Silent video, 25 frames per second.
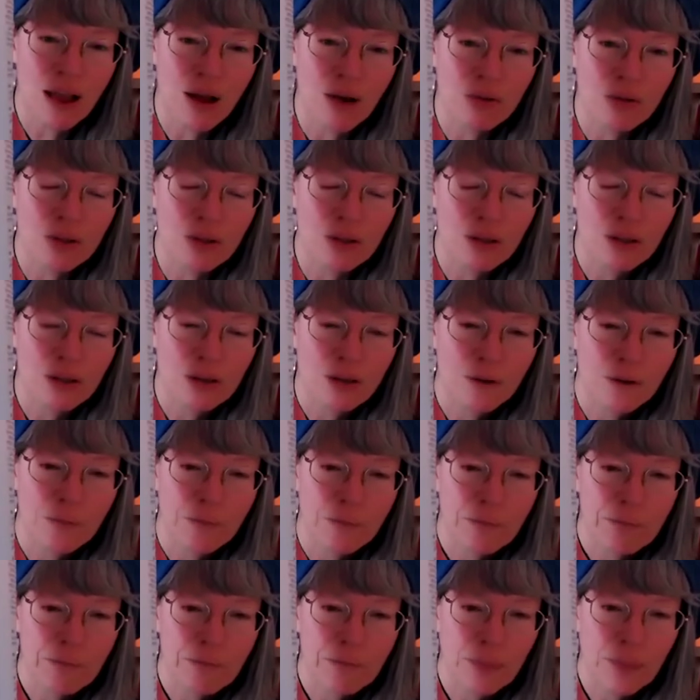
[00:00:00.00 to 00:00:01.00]
down
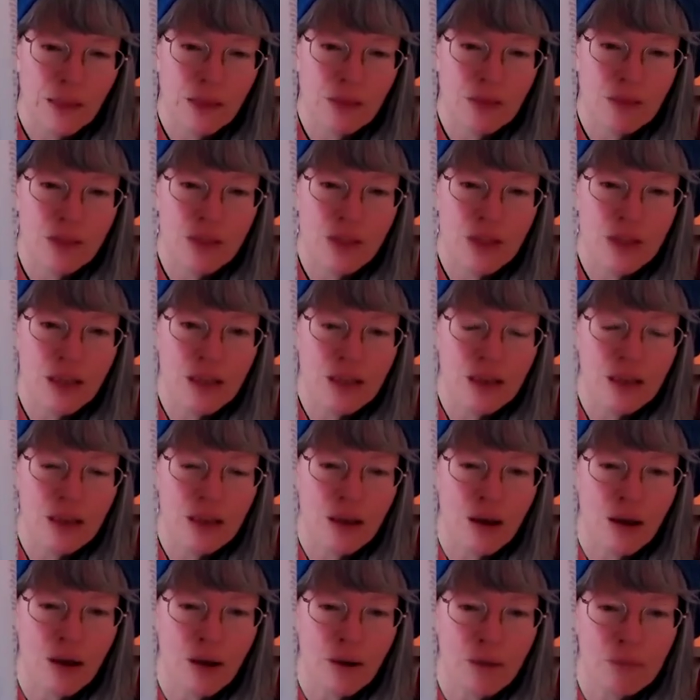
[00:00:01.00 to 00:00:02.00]

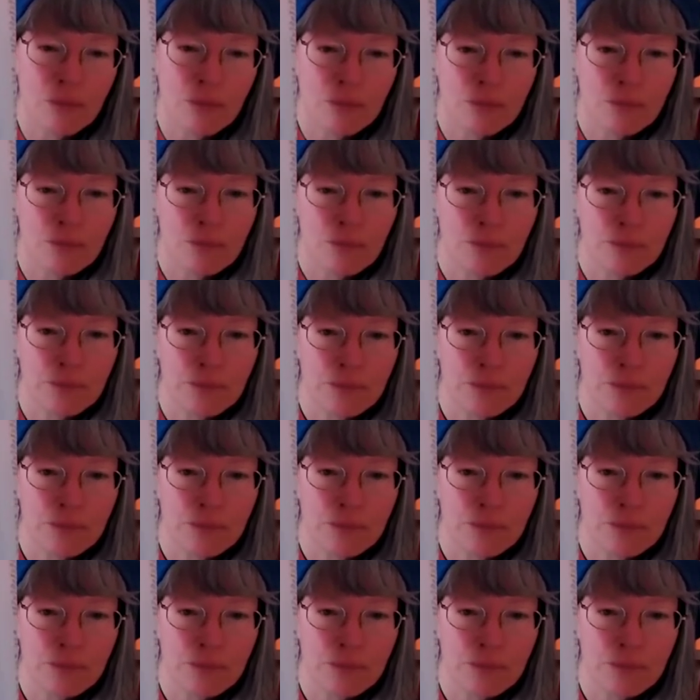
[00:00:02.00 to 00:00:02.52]
the on